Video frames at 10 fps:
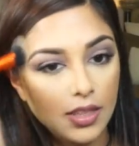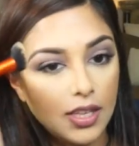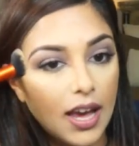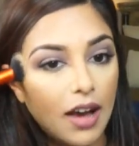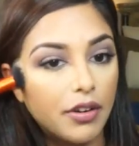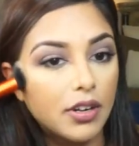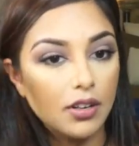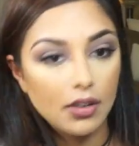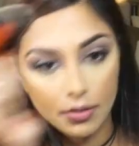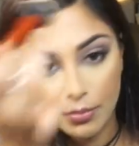And I'm
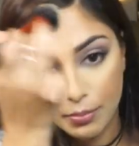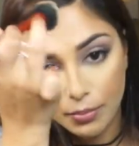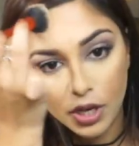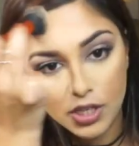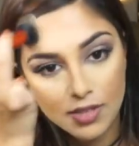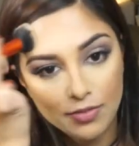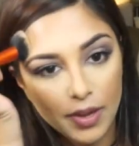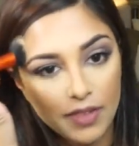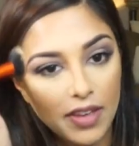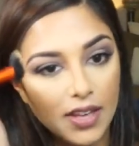gonna do the
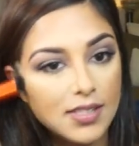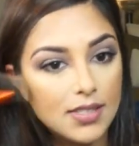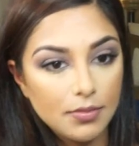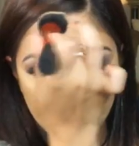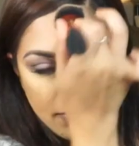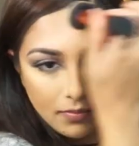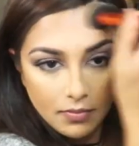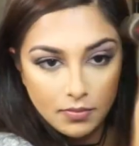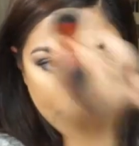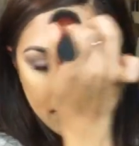same for
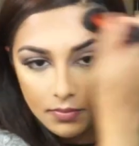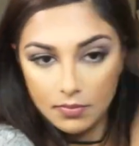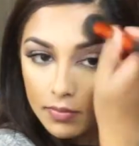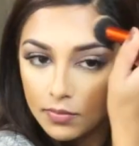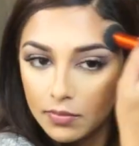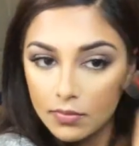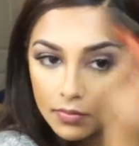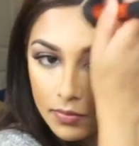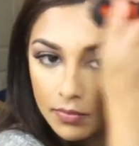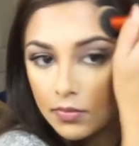the outer sides of
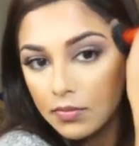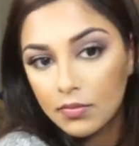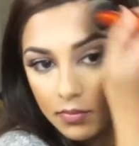my face.